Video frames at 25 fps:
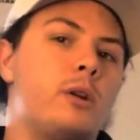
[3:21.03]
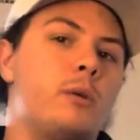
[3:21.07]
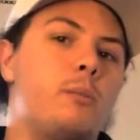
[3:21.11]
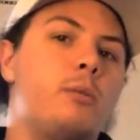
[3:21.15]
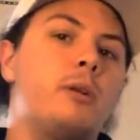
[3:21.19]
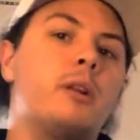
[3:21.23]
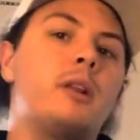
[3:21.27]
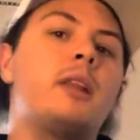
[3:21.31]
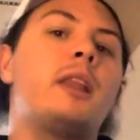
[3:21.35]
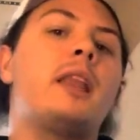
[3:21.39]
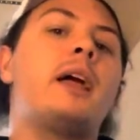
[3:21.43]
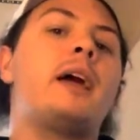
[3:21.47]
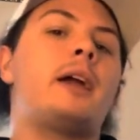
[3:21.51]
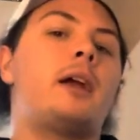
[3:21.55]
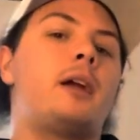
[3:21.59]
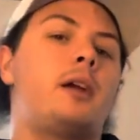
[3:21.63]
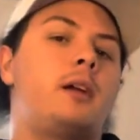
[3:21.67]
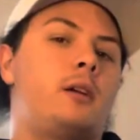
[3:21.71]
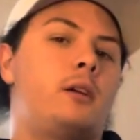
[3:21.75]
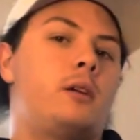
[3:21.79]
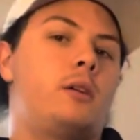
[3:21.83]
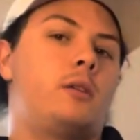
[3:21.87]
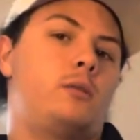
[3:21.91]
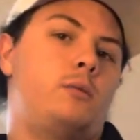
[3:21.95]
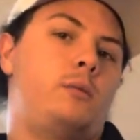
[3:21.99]
to play
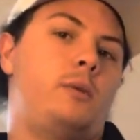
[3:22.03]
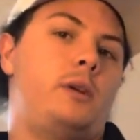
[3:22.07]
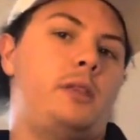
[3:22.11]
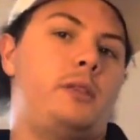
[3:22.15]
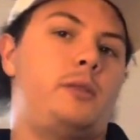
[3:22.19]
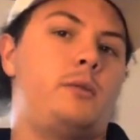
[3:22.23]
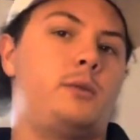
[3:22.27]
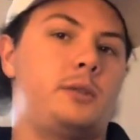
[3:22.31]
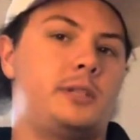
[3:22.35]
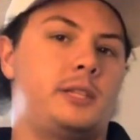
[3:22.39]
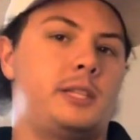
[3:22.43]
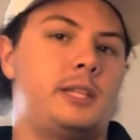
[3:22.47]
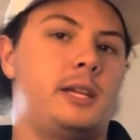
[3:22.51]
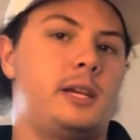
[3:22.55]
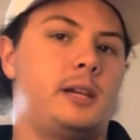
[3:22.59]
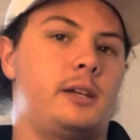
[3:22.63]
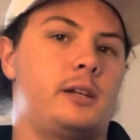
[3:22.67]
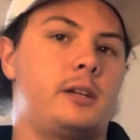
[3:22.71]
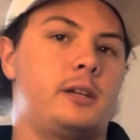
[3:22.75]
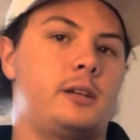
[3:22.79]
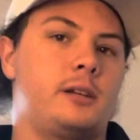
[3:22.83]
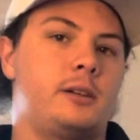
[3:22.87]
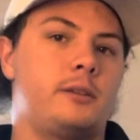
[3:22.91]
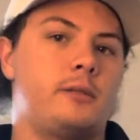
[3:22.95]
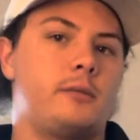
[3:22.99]
with your
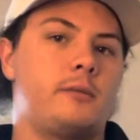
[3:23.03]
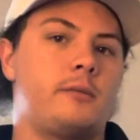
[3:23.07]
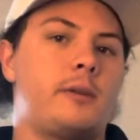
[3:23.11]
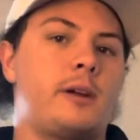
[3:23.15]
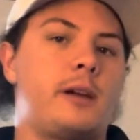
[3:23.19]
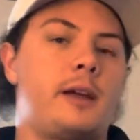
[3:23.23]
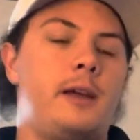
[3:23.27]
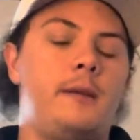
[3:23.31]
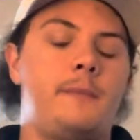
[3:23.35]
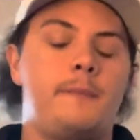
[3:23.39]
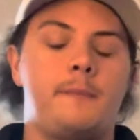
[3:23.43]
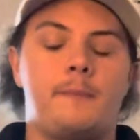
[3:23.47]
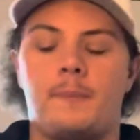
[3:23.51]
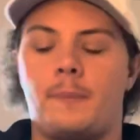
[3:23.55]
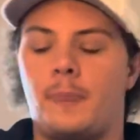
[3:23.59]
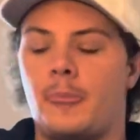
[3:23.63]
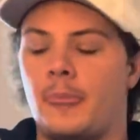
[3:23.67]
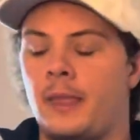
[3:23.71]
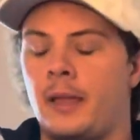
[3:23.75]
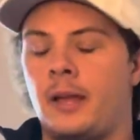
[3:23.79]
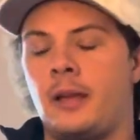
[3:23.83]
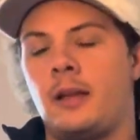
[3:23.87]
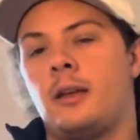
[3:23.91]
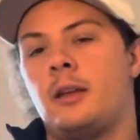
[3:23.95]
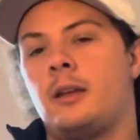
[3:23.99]
stick, right?
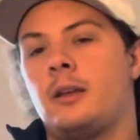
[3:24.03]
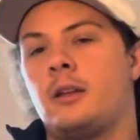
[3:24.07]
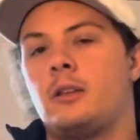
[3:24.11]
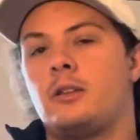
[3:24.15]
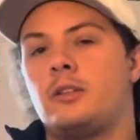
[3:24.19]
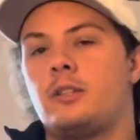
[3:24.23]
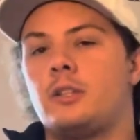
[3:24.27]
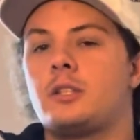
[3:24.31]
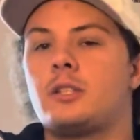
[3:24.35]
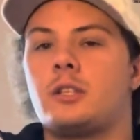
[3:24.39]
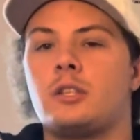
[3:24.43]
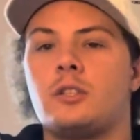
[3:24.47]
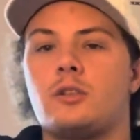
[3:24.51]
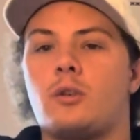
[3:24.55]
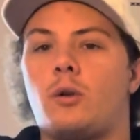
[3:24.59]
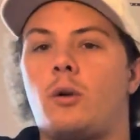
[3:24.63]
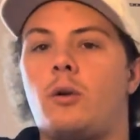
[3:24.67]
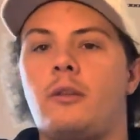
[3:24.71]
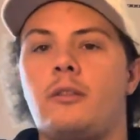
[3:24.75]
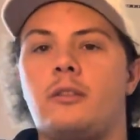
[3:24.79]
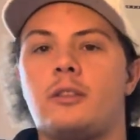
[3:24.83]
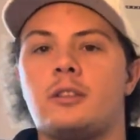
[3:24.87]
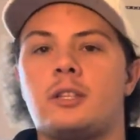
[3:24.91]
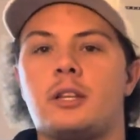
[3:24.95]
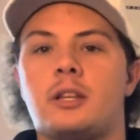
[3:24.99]
Just because you're
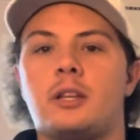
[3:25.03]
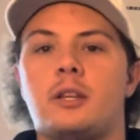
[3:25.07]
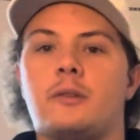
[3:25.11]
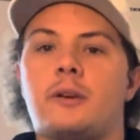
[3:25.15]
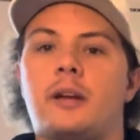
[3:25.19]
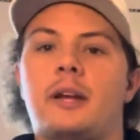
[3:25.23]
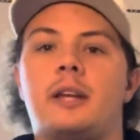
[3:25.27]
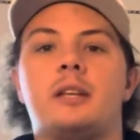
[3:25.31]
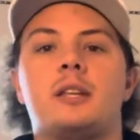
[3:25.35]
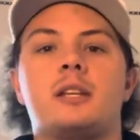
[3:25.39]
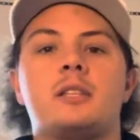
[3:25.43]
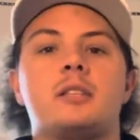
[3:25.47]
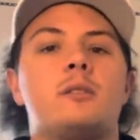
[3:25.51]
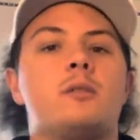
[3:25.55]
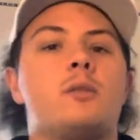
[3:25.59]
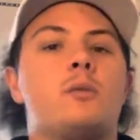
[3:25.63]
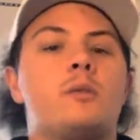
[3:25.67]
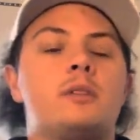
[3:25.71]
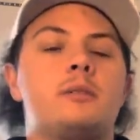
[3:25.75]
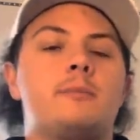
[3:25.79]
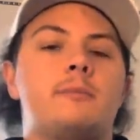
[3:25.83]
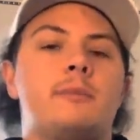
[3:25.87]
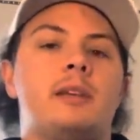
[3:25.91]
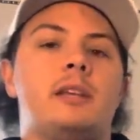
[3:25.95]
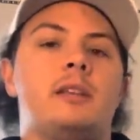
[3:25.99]
holding this thing in your hand doesn't
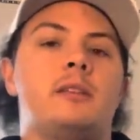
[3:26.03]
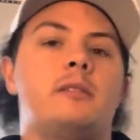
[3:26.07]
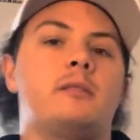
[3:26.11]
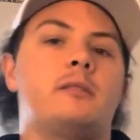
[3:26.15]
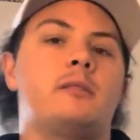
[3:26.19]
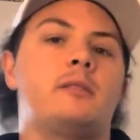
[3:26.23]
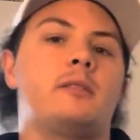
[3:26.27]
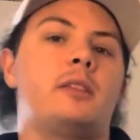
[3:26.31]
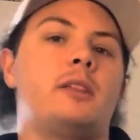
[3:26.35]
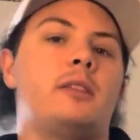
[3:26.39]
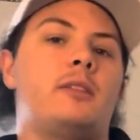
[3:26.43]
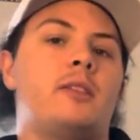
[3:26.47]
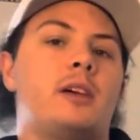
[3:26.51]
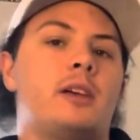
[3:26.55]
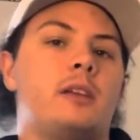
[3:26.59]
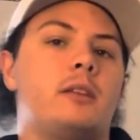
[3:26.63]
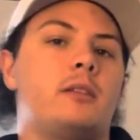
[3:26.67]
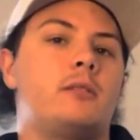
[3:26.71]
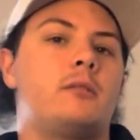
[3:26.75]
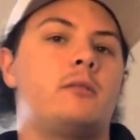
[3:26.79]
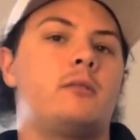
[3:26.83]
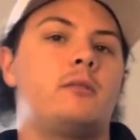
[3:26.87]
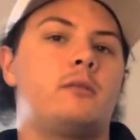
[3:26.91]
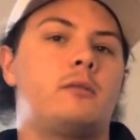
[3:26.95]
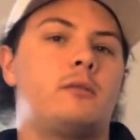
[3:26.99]
always mean that
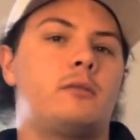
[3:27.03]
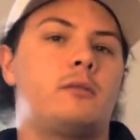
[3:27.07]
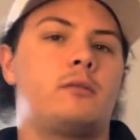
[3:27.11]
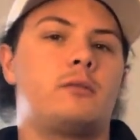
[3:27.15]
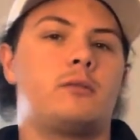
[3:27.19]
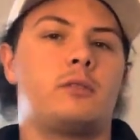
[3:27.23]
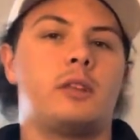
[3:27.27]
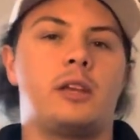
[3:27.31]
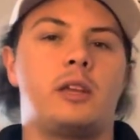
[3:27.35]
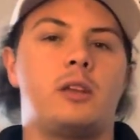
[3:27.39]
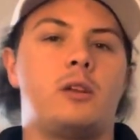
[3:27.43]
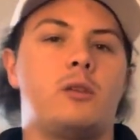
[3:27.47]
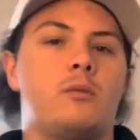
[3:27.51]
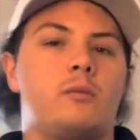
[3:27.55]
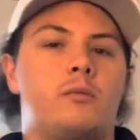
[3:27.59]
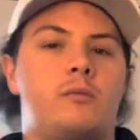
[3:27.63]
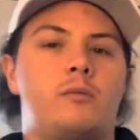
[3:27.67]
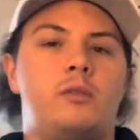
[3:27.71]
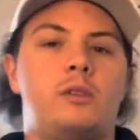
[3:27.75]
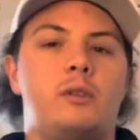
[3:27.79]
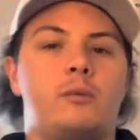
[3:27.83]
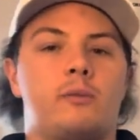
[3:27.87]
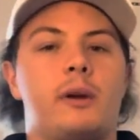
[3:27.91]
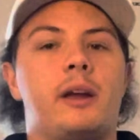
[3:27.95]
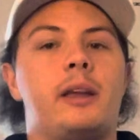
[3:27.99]
you're
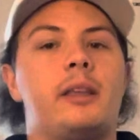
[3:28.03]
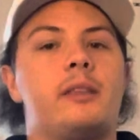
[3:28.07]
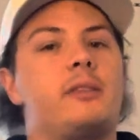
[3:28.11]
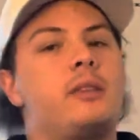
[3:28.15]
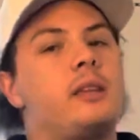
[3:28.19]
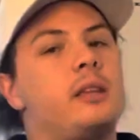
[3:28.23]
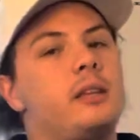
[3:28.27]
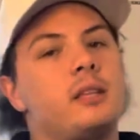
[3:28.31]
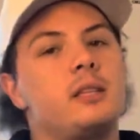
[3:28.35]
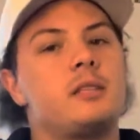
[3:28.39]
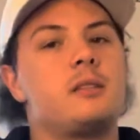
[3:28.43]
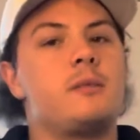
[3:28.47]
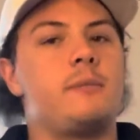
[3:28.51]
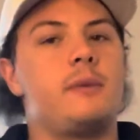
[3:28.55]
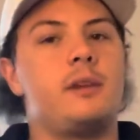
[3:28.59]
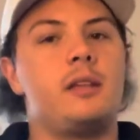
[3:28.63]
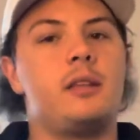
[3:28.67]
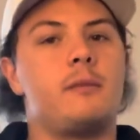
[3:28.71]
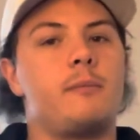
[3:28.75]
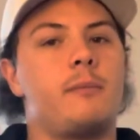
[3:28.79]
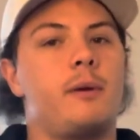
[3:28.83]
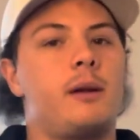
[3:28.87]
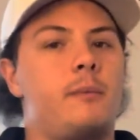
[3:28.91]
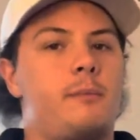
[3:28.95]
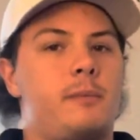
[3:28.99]
right. That doesn't mean
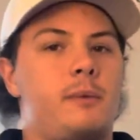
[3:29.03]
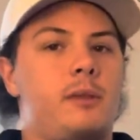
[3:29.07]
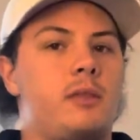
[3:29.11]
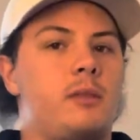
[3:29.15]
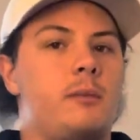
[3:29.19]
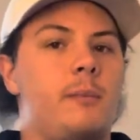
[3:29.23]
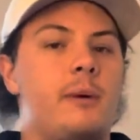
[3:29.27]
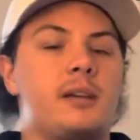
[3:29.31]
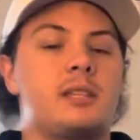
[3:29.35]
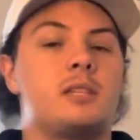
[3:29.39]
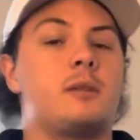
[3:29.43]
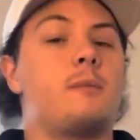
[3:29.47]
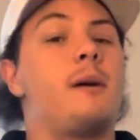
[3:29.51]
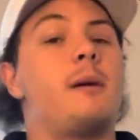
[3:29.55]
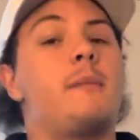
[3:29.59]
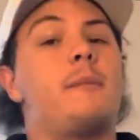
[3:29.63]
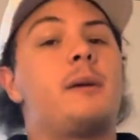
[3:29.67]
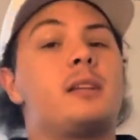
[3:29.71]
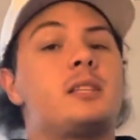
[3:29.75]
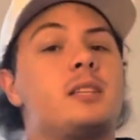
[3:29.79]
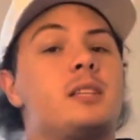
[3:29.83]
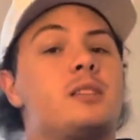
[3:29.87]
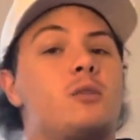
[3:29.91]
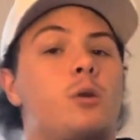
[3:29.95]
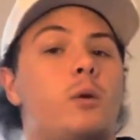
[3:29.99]
it might be the best. It might
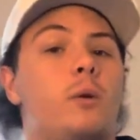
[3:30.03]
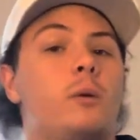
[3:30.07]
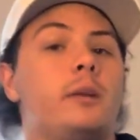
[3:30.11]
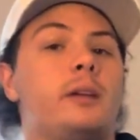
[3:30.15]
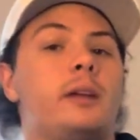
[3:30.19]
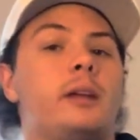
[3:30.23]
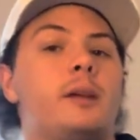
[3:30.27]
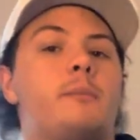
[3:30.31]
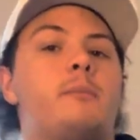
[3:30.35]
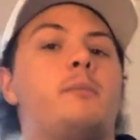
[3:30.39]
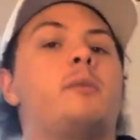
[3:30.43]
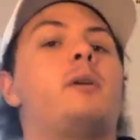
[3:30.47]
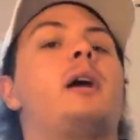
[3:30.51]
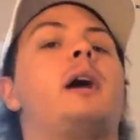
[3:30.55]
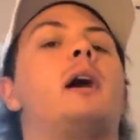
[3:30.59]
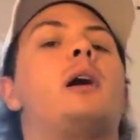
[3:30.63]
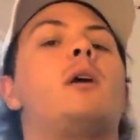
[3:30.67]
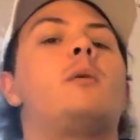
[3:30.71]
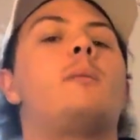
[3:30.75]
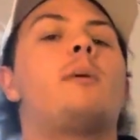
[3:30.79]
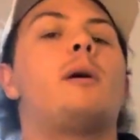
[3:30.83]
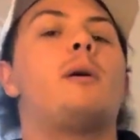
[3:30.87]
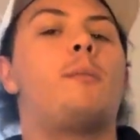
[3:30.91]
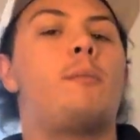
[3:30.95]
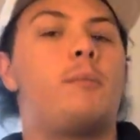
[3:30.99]
make sense holding it, but how
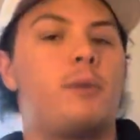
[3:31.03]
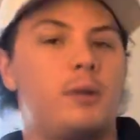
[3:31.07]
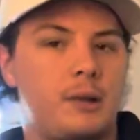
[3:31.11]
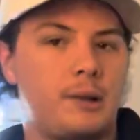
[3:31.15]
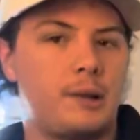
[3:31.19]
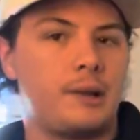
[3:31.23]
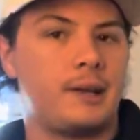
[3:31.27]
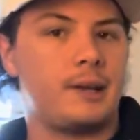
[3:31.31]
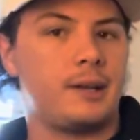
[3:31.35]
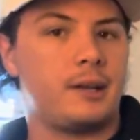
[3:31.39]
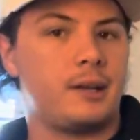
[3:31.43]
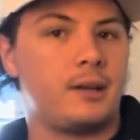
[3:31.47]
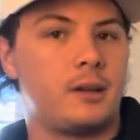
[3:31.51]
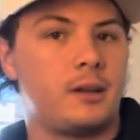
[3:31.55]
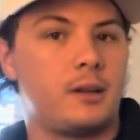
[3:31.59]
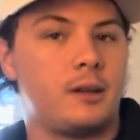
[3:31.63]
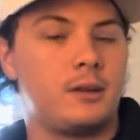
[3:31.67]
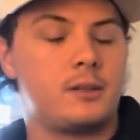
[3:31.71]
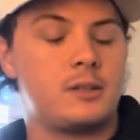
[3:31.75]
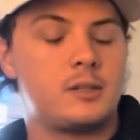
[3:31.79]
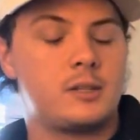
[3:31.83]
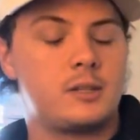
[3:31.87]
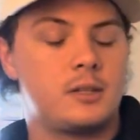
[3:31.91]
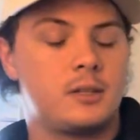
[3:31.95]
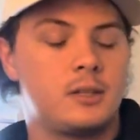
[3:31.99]
about playing
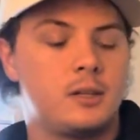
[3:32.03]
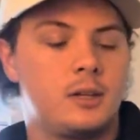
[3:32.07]
it?